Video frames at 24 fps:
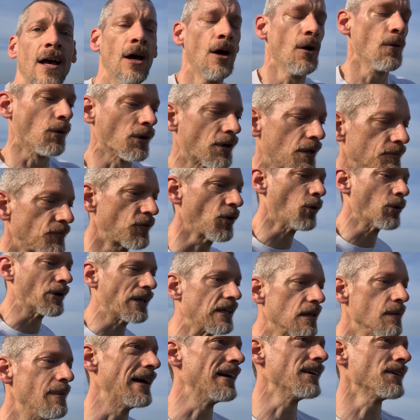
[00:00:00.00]
what I'm talking
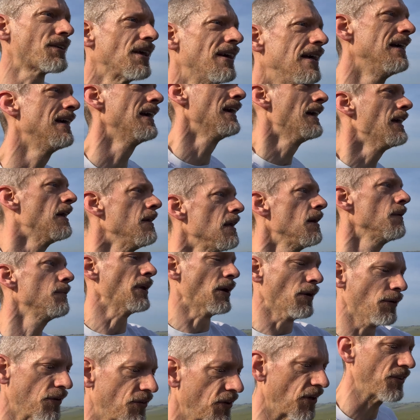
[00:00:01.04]
about,
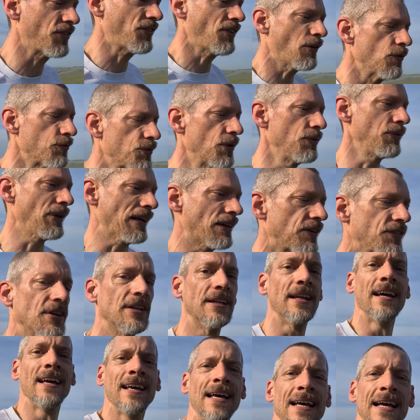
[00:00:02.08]
as a self-reflection
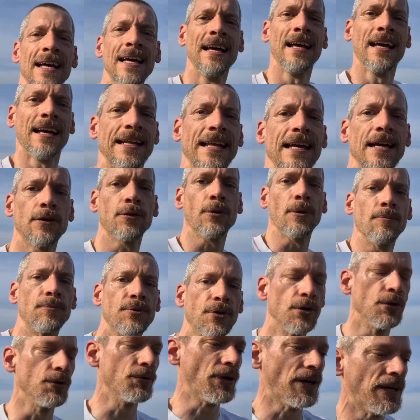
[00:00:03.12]
and how to
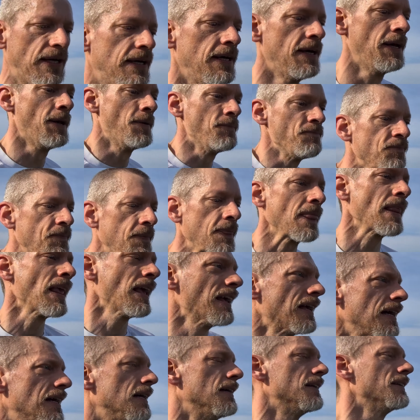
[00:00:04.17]
improve.
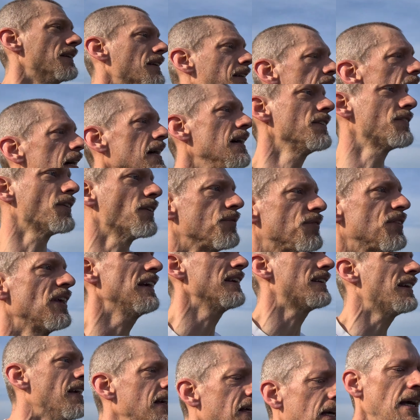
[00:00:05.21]
And as I've said
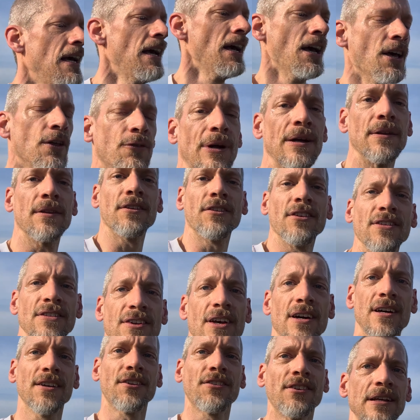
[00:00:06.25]
throughout this entire
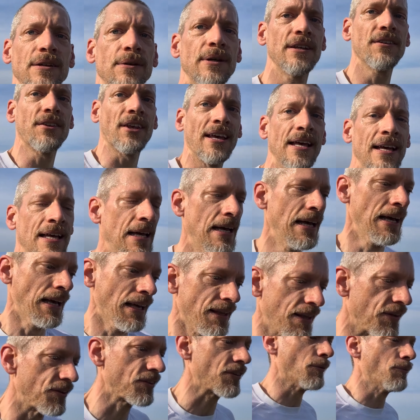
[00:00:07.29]
series,
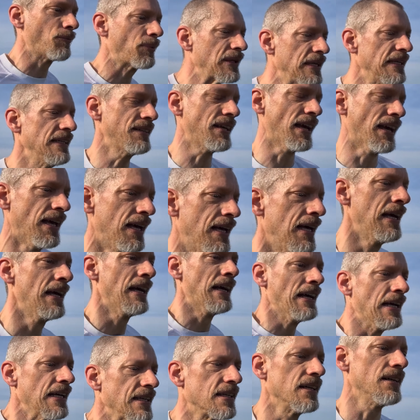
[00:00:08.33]
this complete
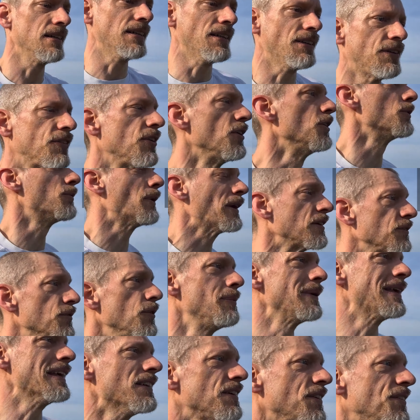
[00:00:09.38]
guide to running for
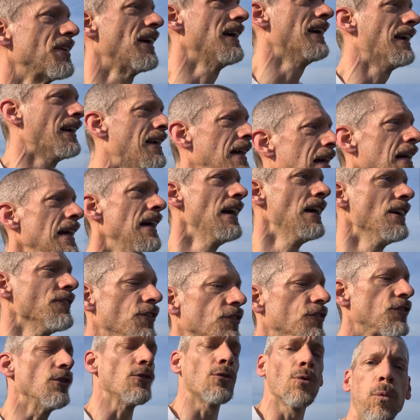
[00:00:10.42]
beginners, just
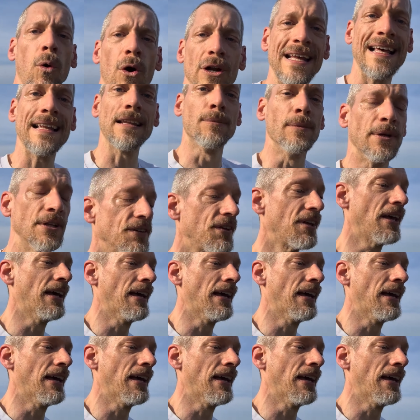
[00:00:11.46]
use one element